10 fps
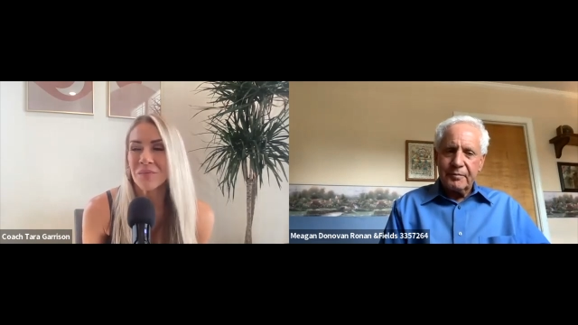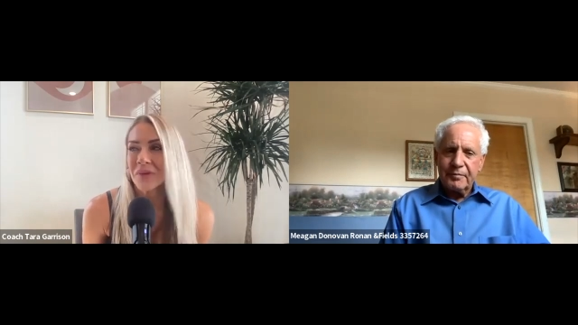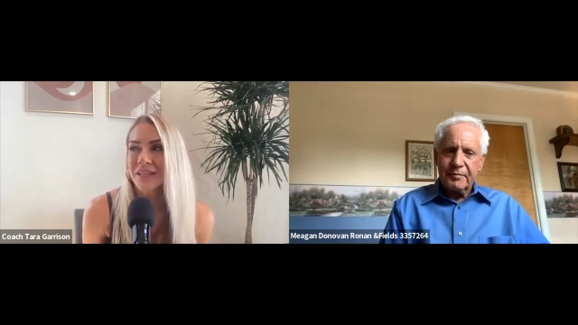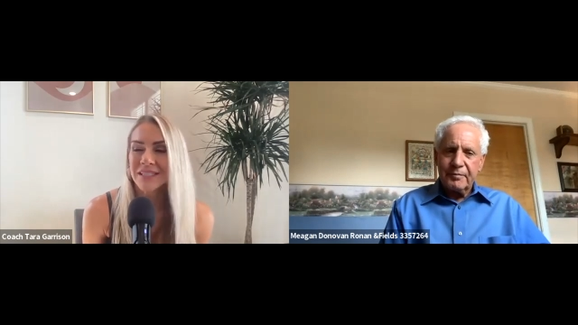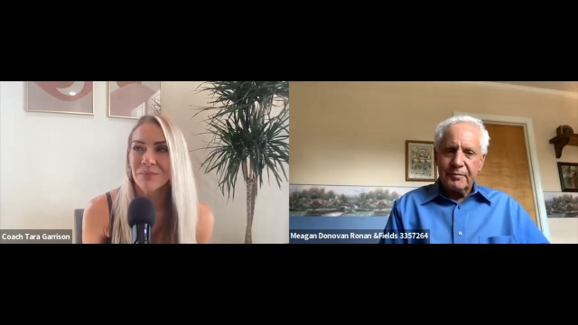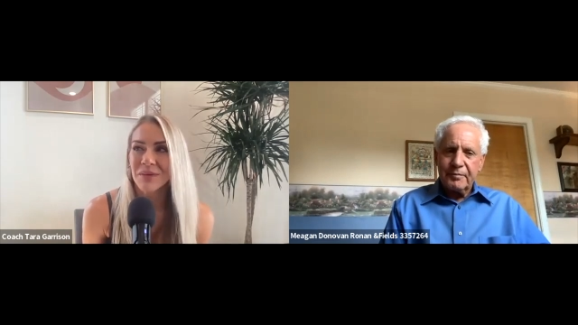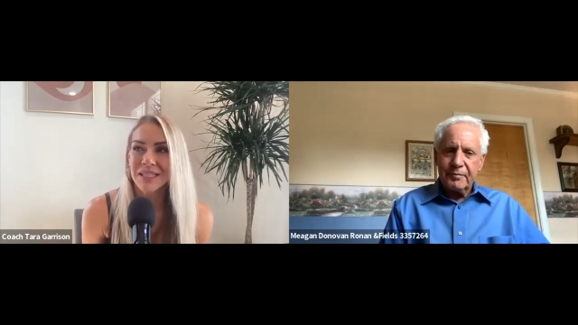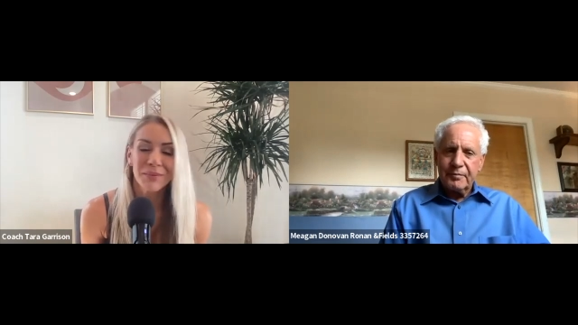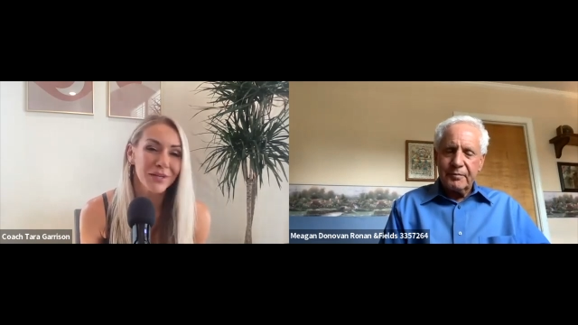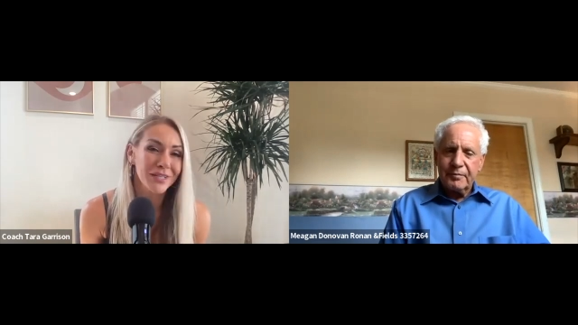Speaker 1: at least in my
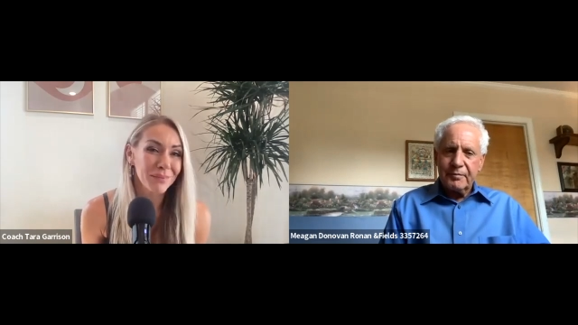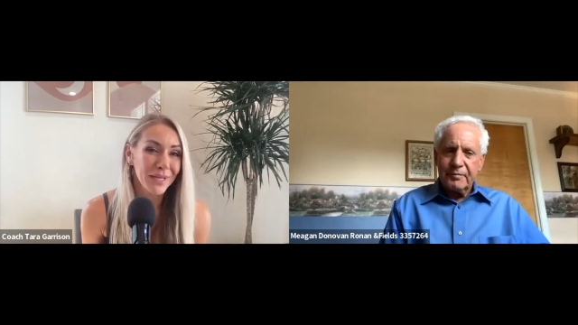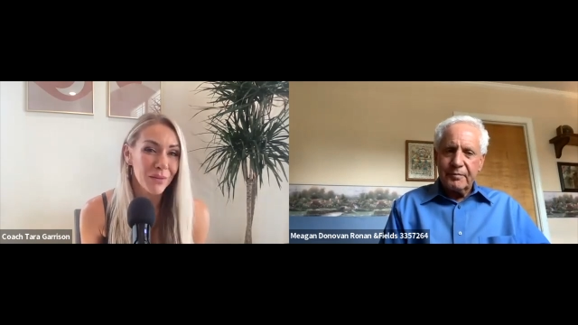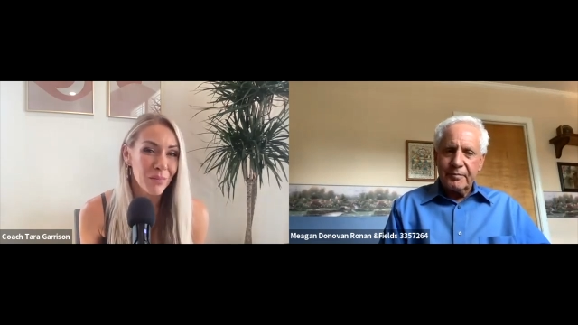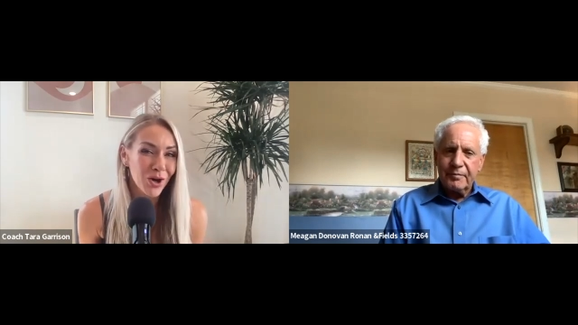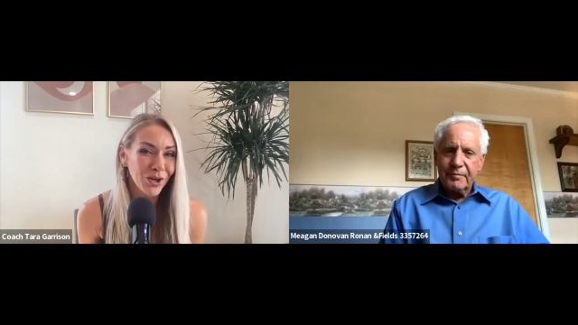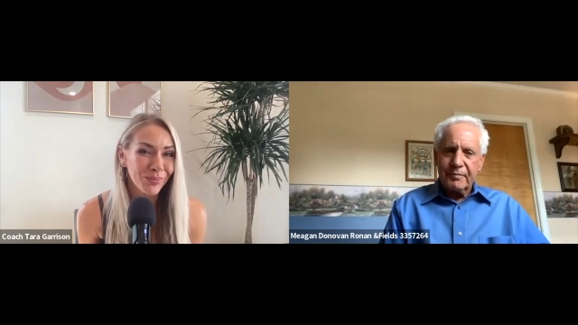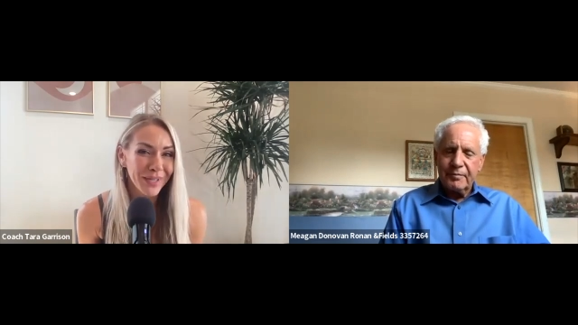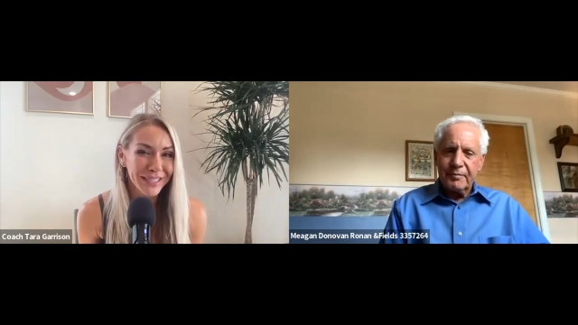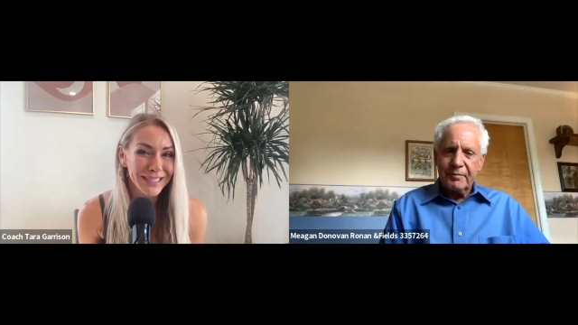experience being a mom,
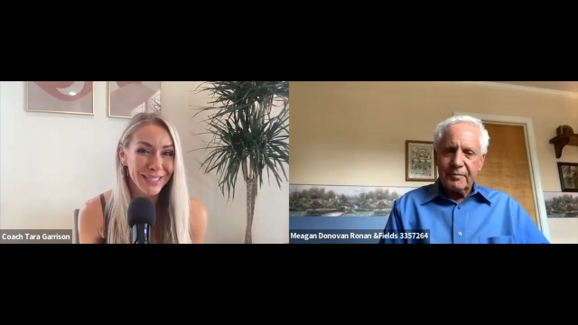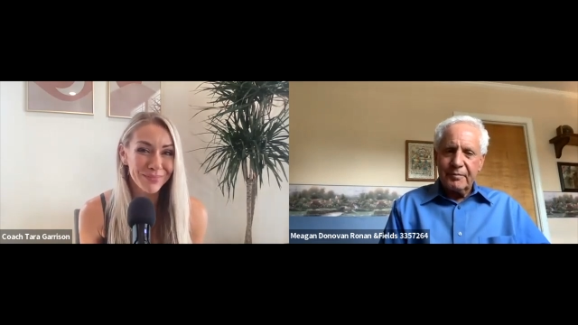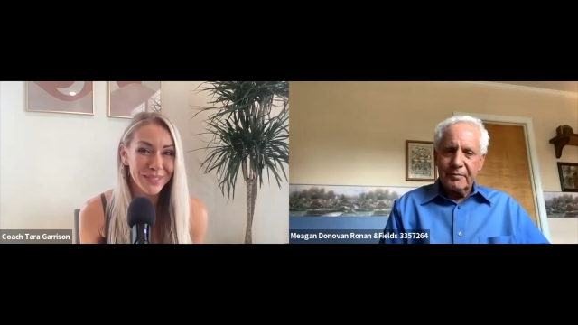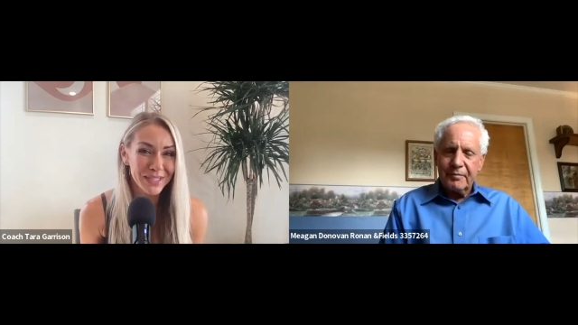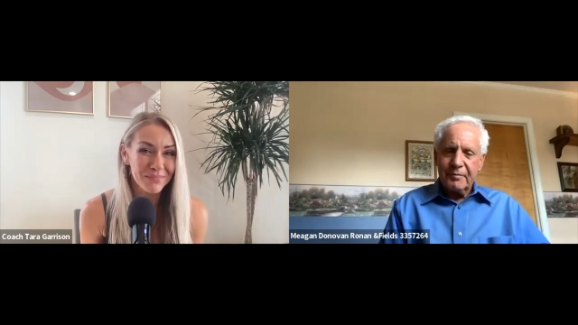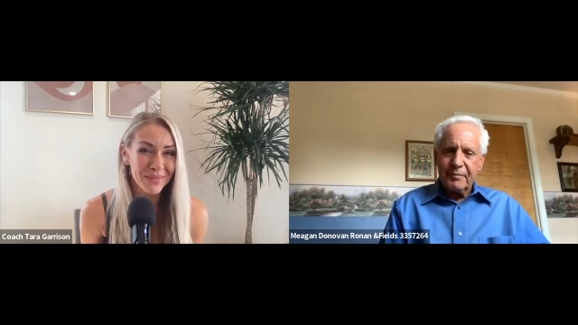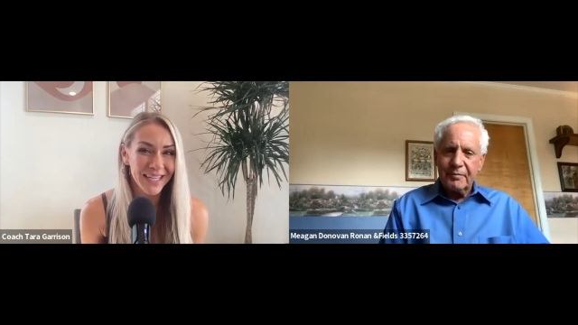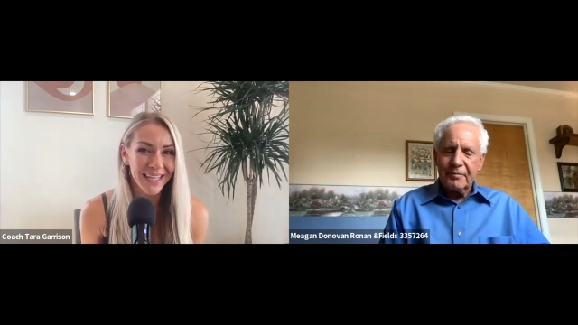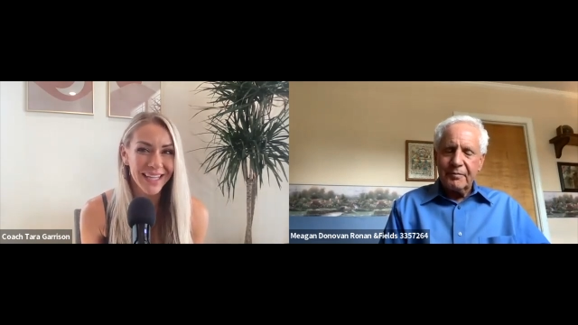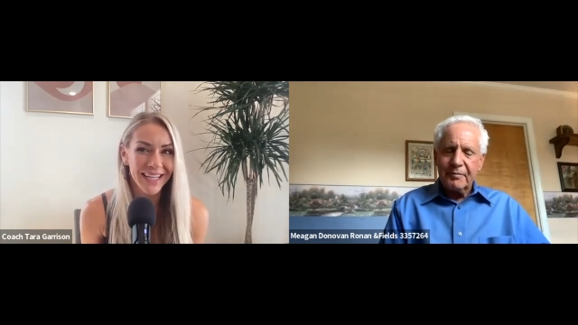it seems to
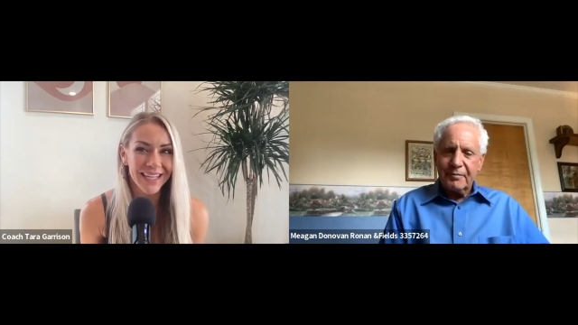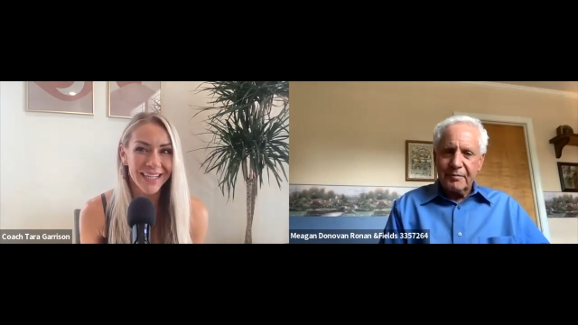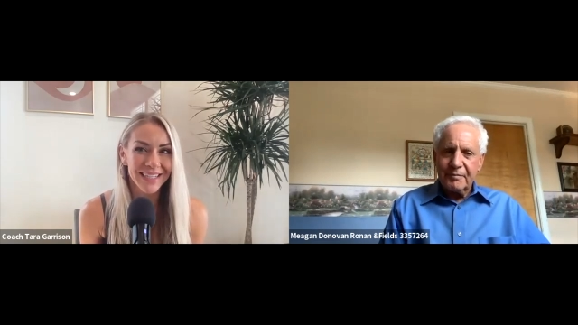me that